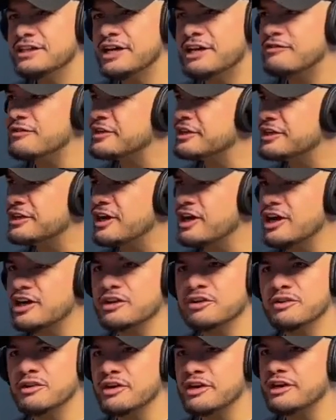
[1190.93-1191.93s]
every con
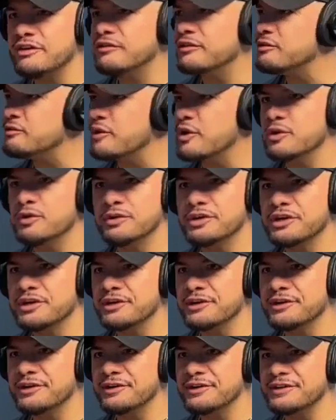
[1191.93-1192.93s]
every road
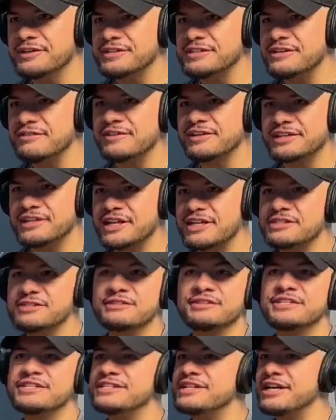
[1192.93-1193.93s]
here and stuff like that. So
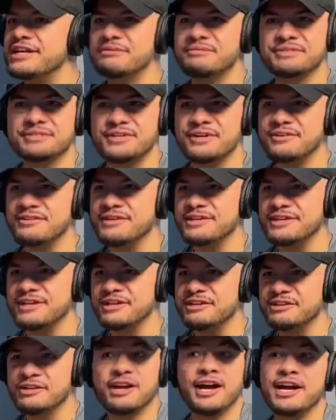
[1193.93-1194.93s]
his name was already
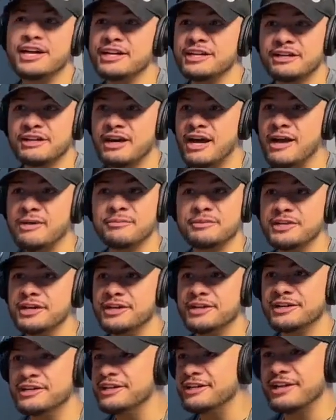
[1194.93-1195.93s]
out there. I mm-hmm. didn't. I'm
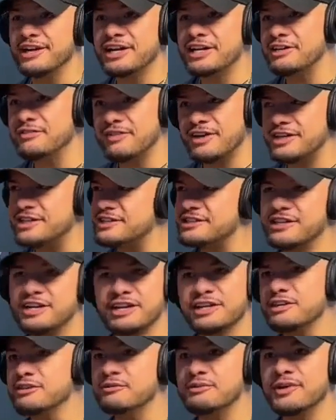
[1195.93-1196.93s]
young and naive. I just thought I
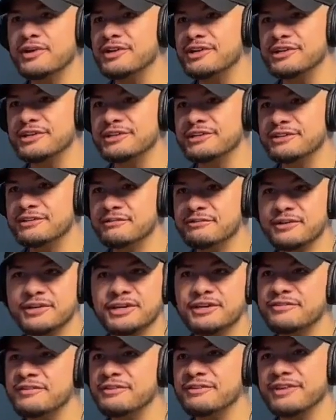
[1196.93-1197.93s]
could run, right?
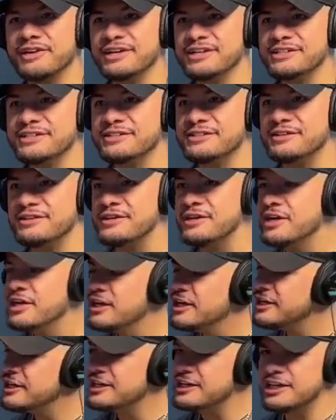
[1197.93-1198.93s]
whatever, right? So
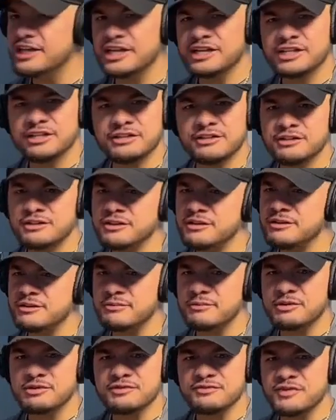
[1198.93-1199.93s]
he got the
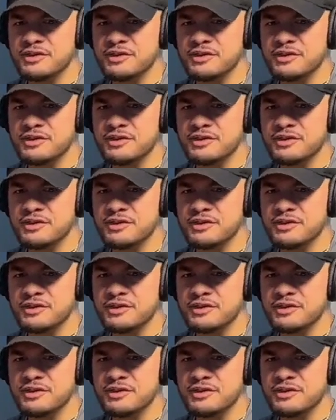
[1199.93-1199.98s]
most